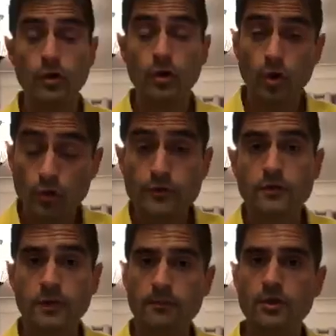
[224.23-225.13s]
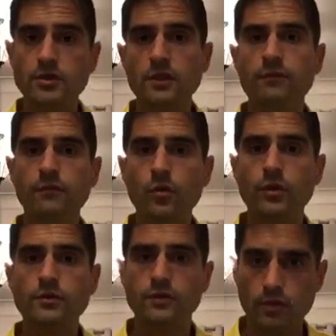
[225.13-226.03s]
you're constantly pushing
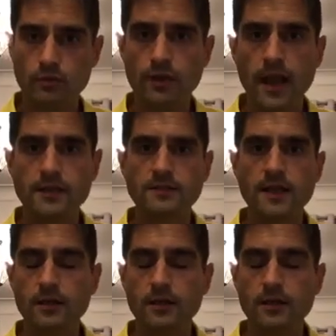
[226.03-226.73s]
forward to do the next thing.